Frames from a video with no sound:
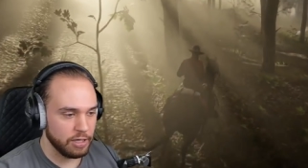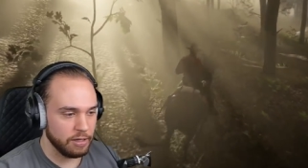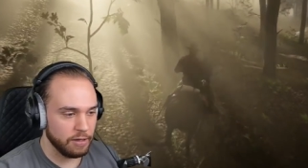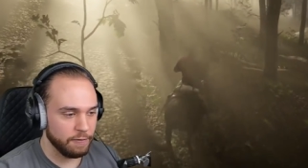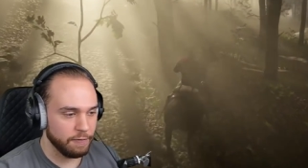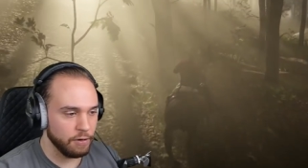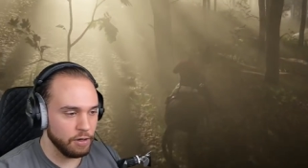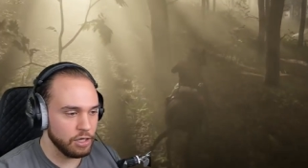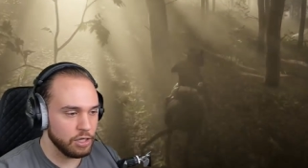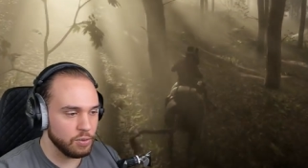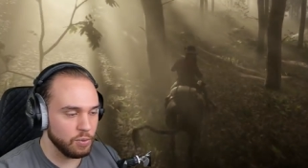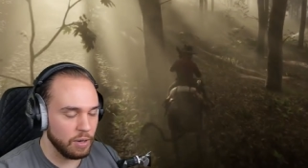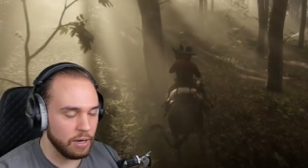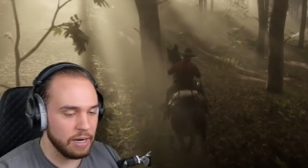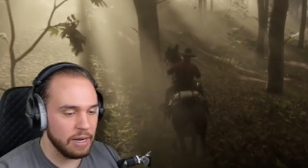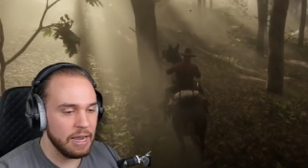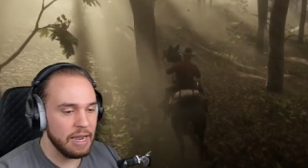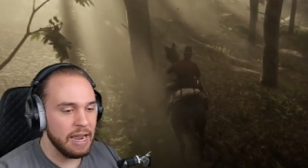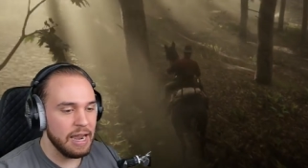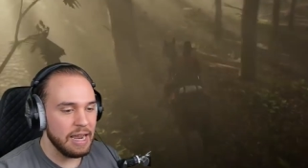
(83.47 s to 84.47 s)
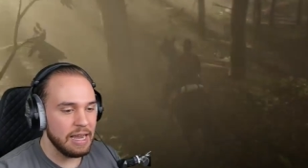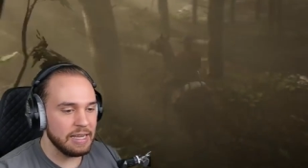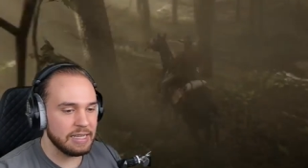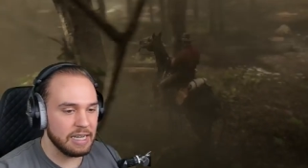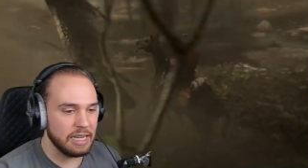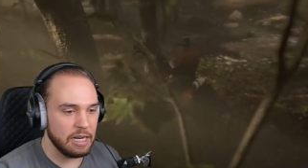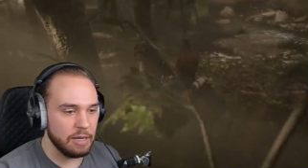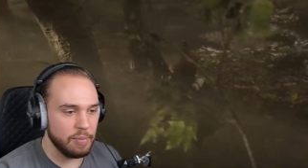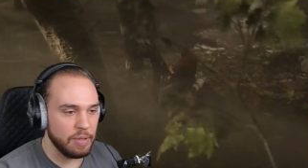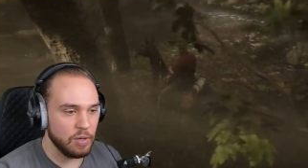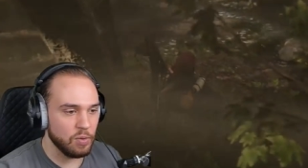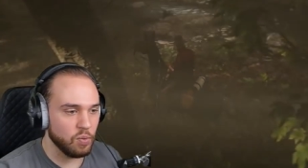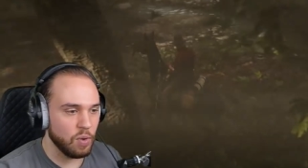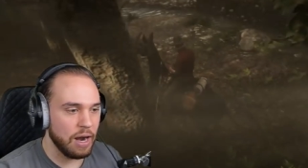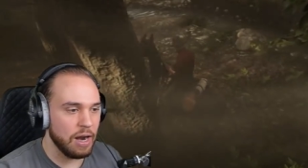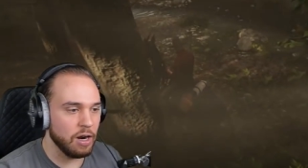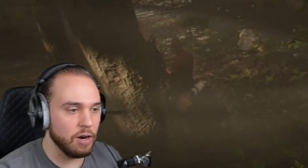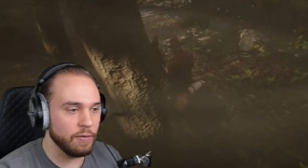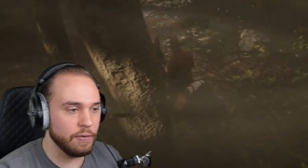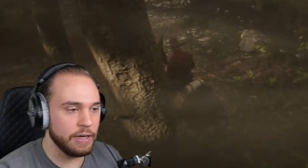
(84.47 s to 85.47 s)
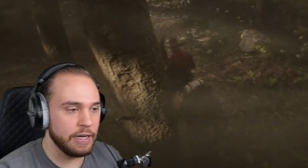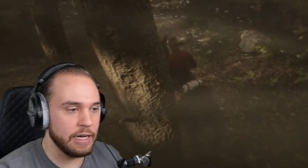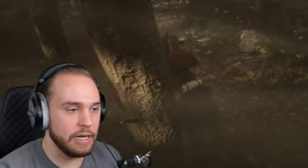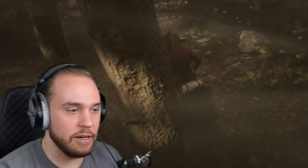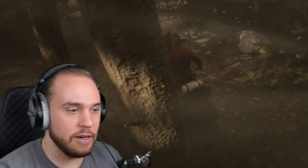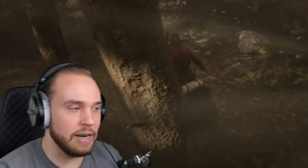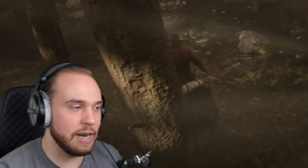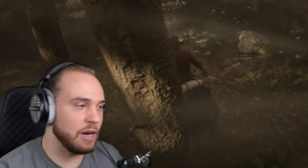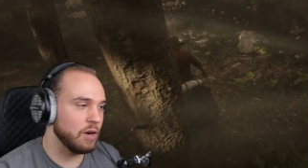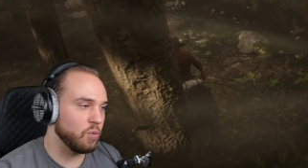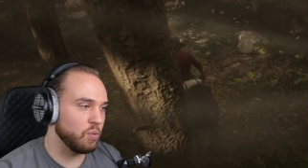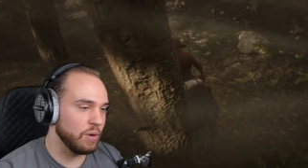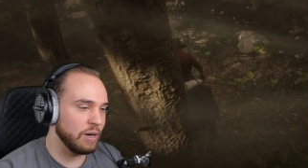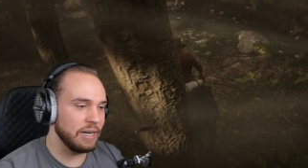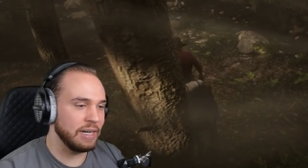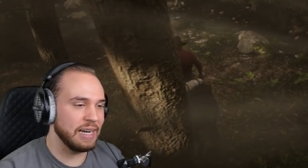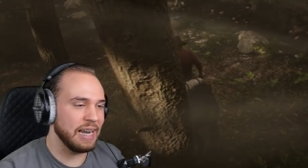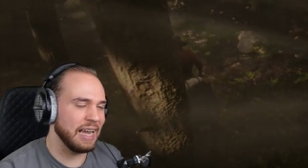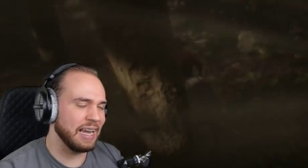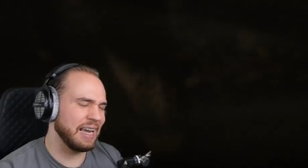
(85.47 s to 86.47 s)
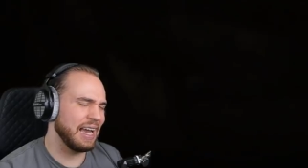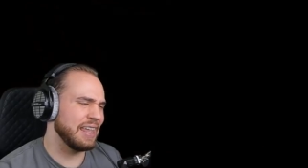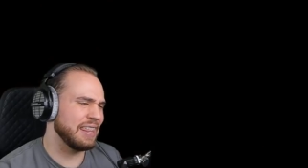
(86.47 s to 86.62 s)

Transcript: And the first one is going to be right over here at Ringneck, I